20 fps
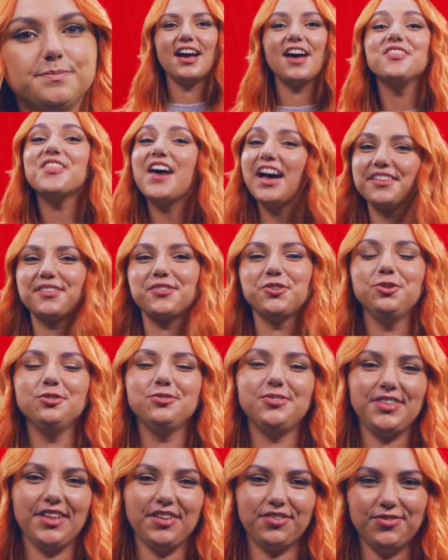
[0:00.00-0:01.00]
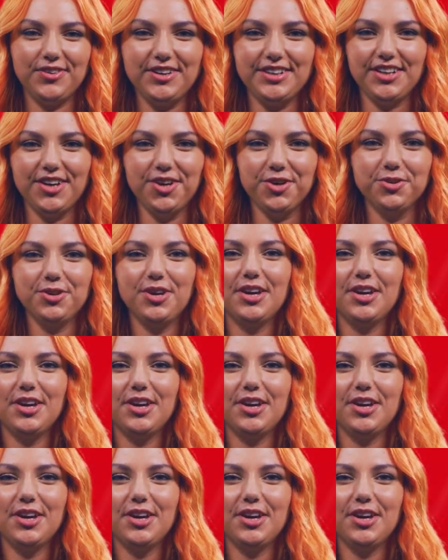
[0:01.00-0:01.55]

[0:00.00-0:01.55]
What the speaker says: And that's all for this video.